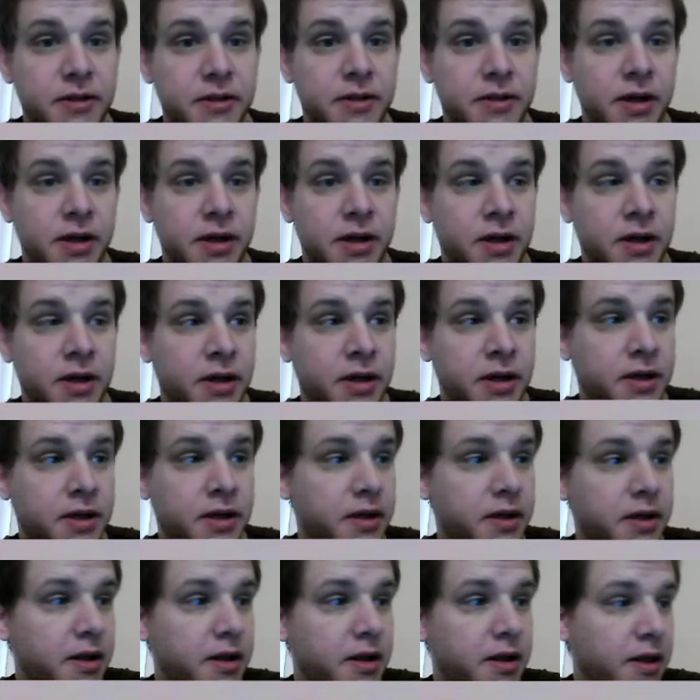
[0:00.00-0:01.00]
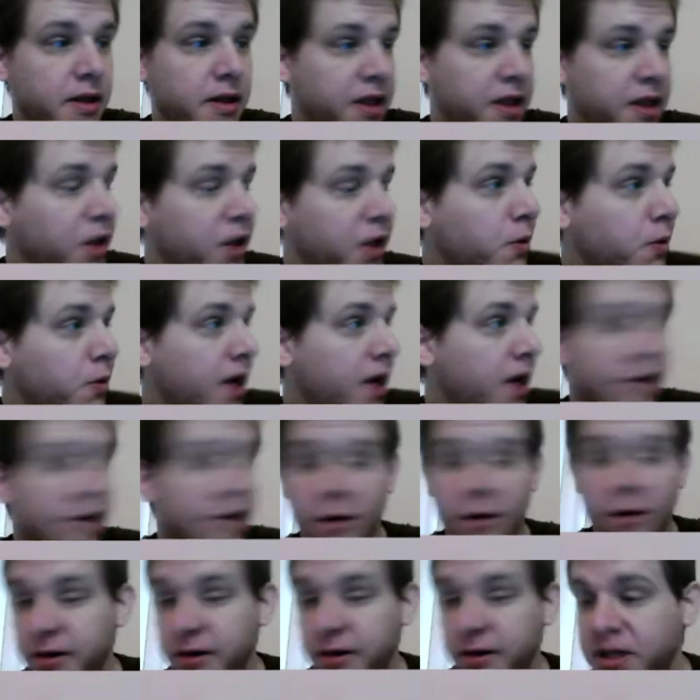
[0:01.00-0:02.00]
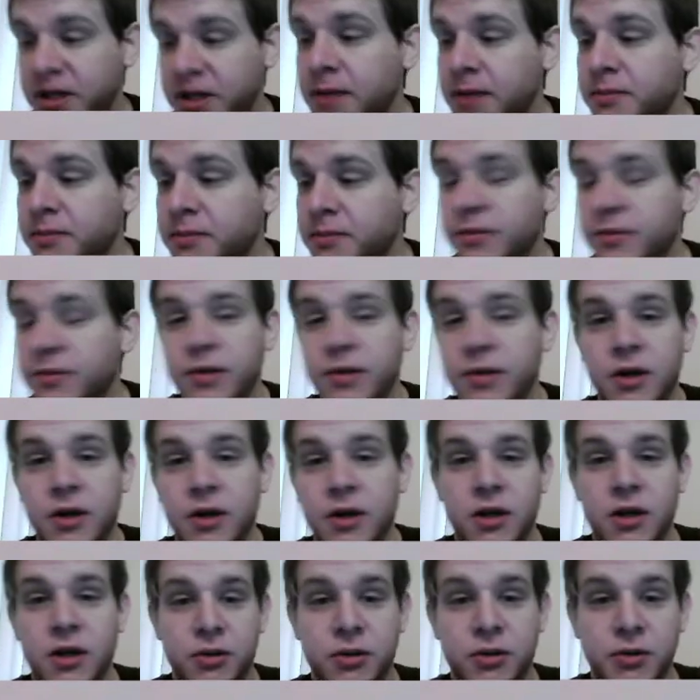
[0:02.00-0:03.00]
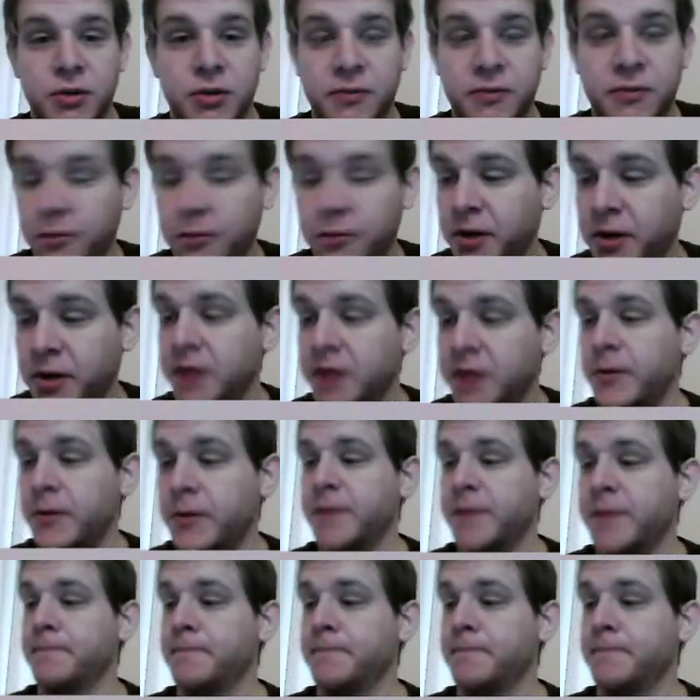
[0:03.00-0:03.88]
that you would have a hard time doing it for anyway.